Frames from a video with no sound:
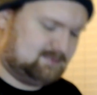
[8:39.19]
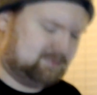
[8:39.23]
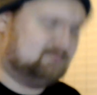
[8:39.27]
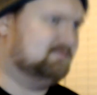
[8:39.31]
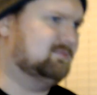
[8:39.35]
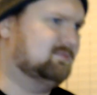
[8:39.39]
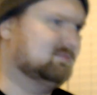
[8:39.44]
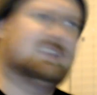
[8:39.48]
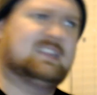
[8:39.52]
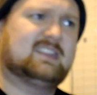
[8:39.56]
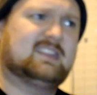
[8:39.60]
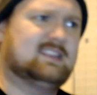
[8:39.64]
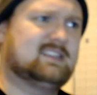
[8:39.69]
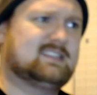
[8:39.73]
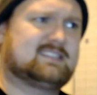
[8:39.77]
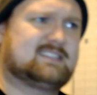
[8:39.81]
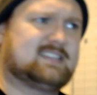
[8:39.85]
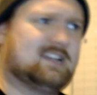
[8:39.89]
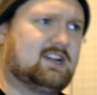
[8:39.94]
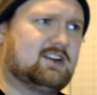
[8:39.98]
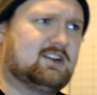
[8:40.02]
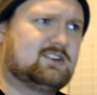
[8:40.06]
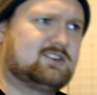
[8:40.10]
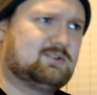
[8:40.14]
this
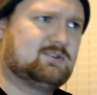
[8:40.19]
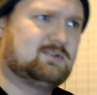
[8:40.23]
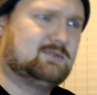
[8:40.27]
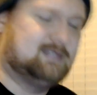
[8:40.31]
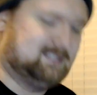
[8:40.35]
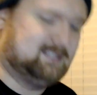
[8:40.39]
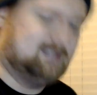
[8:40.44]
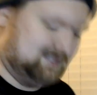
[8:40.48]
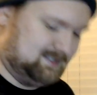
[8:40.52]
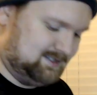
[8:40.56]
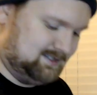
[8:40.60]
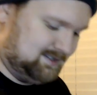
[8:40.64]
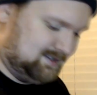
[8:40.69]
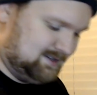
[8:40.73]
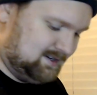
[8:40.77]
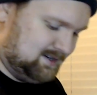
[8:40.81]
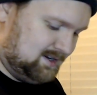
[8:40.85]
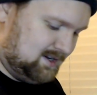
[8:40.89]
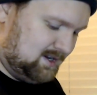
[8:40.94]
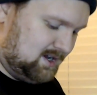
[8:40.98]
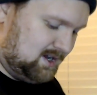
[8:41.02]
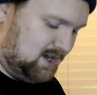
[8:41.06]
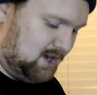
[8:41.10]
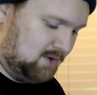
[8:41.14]
character was
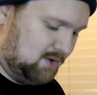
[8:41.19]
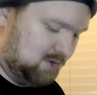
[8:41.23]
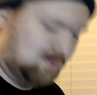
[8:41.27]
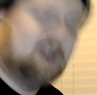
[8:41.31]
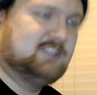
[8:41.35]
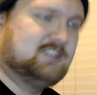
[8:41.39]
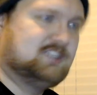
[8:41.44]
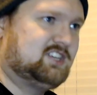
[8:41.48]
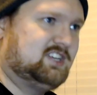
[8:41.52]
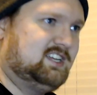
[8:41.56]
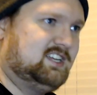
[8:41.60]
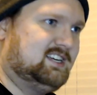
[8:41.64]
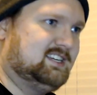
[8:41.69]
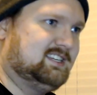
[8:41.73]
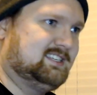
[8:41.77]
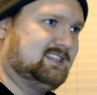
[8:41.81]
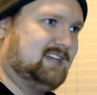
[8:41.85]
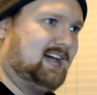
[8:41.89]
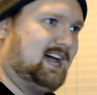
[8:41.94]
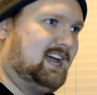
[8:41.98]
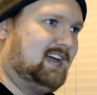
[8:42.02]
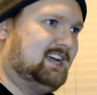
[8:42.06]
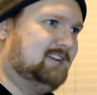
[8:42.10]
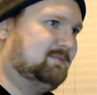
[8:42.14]
originally
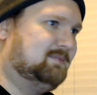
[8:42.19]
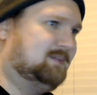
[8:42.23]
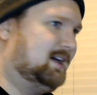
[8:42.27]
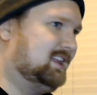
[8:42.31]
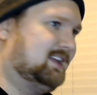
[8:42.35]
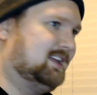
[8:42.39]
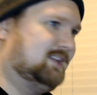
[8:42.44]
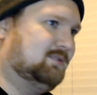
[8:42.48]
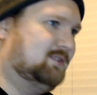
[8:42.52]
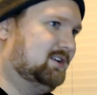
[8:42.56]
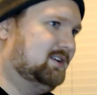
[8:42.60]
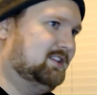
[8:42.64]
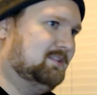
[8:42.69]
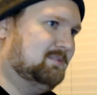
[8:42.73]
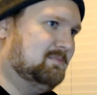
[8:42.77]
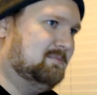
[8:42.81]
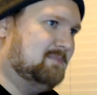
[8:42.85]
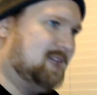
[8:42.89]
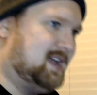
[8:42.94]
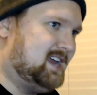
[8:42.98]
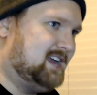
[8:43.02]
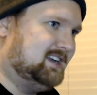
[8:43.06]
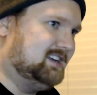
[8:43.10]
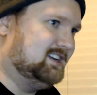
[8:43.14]
designed by, like, one of the
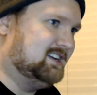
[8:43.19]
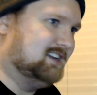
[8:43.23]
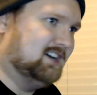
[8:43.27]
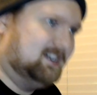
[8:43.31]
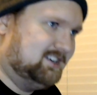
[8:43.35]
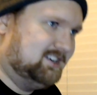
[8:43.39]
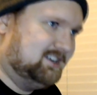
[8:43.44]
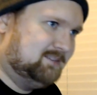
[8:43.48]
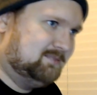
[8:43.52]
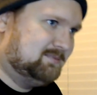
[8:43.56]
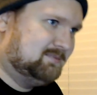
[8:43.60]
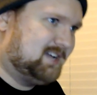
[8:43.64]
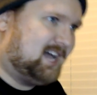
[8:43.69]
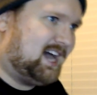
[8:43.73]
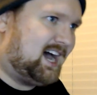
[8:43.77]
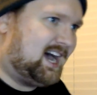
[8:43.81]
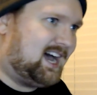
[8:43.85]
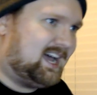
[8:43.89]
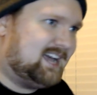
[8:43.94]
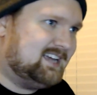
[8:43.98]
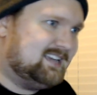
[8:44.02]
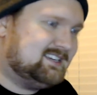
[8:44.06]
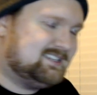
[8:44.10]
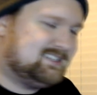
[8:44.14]
main Gundam
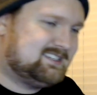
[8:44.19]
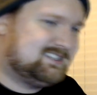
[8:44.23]
guys.